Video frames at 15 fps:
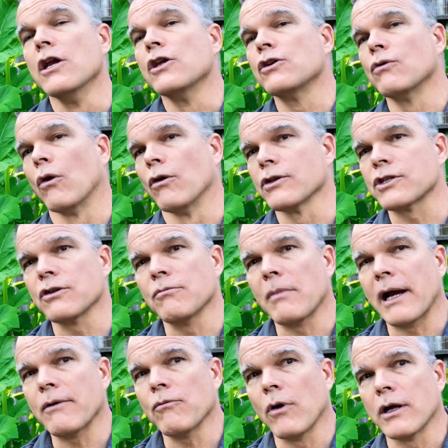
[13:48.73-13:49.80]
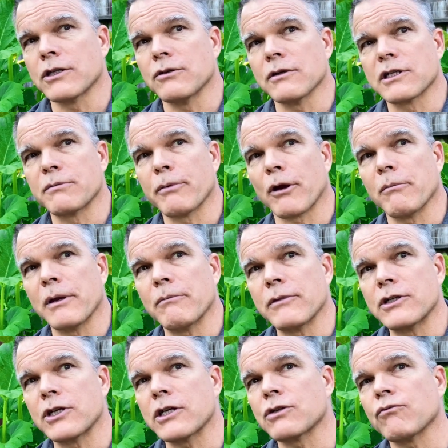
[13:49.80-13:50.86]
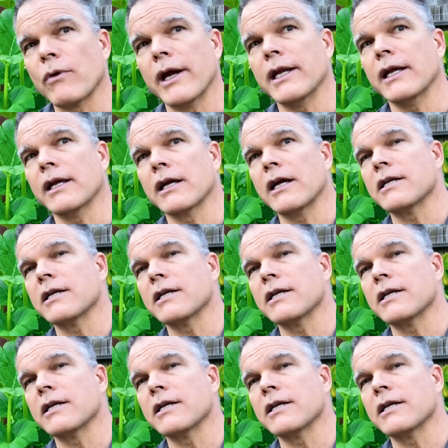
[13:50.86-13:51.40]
You also might want to experiment with just writing